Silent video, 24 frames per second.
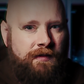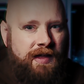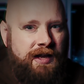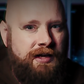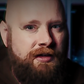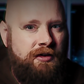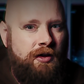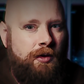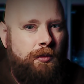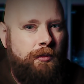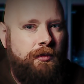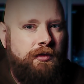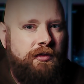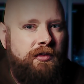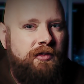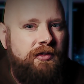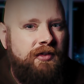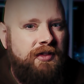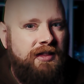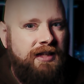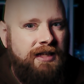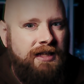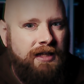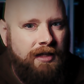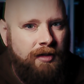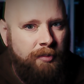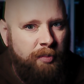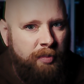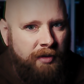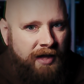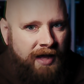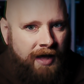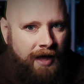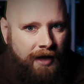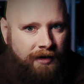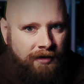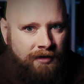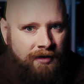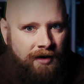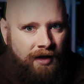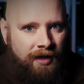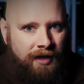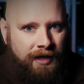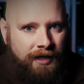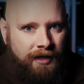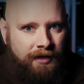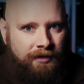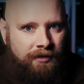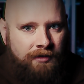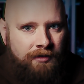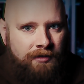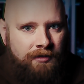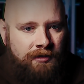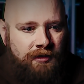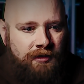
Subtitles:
they don't sleep at night.